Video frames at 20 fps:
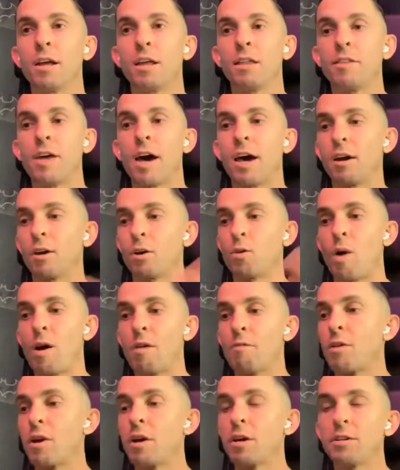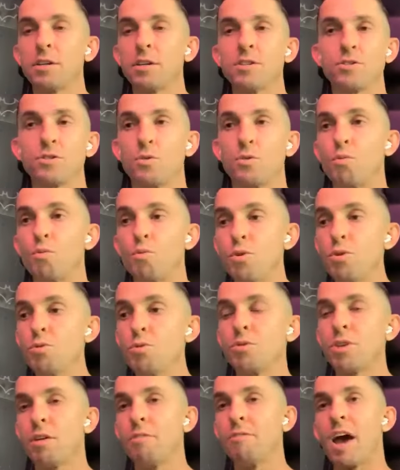that, quite frankly, is the
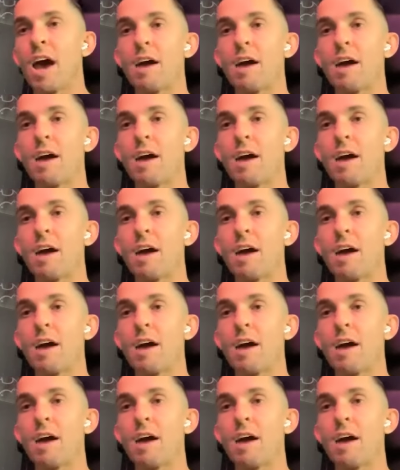root of